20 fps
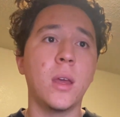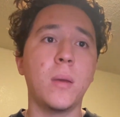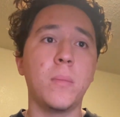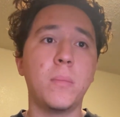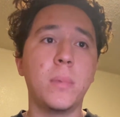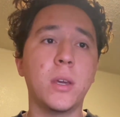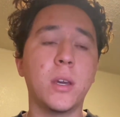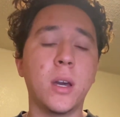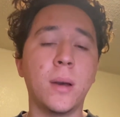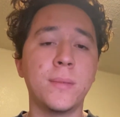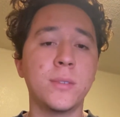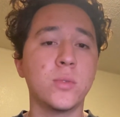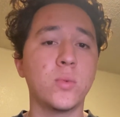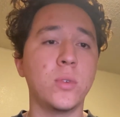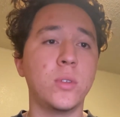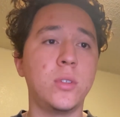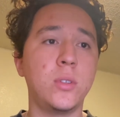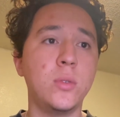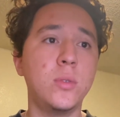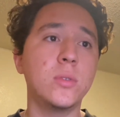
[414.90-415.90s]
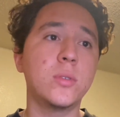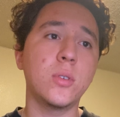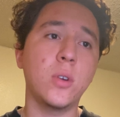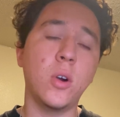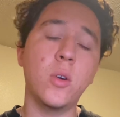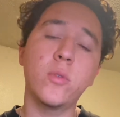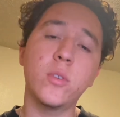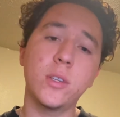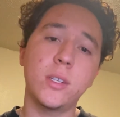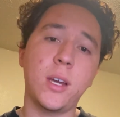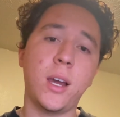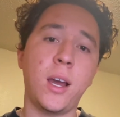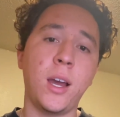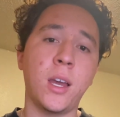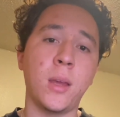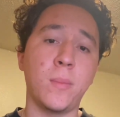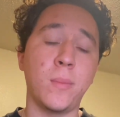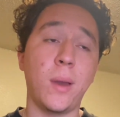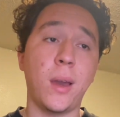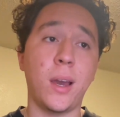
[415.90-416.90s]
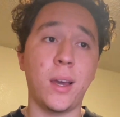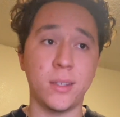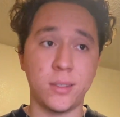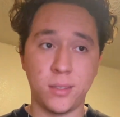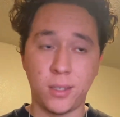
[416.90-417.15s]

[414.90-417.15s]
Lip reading: becomes reduced over time as,